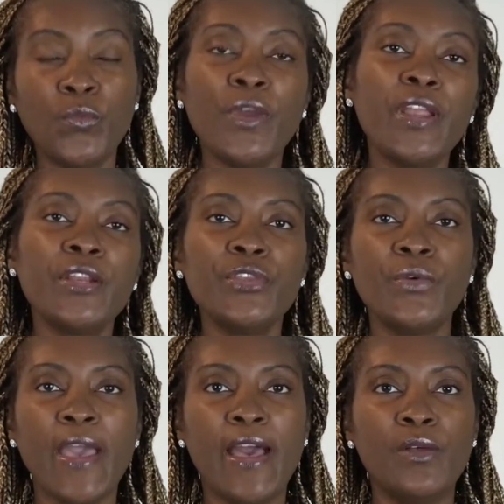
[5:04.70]
Where are you
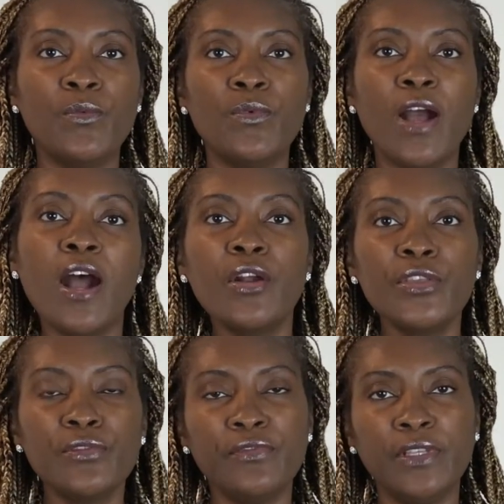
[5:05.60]
at? How are
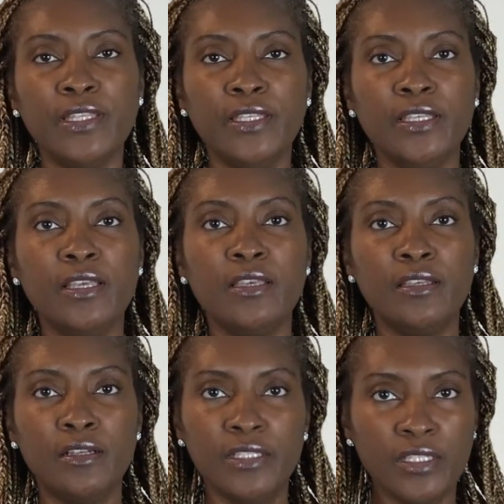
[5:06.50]
you feeling
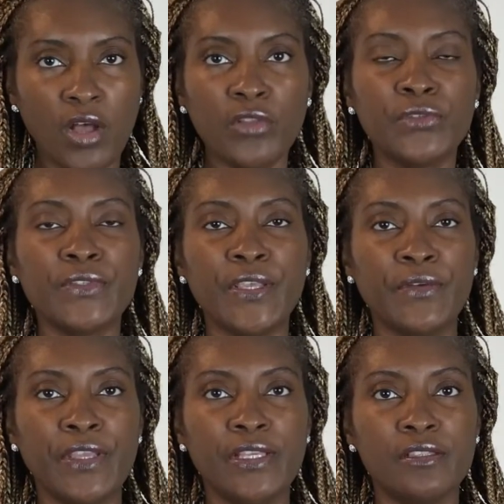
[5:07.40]
in all those
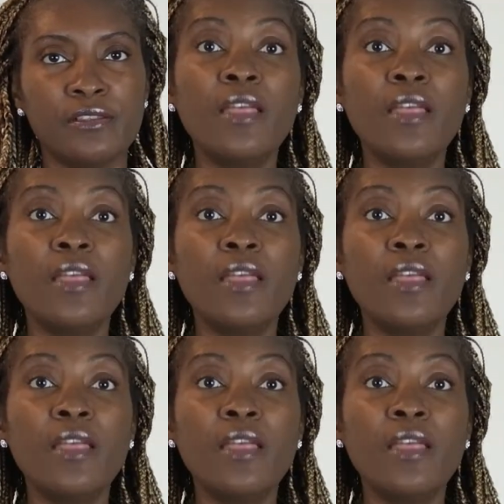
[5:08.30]
areas?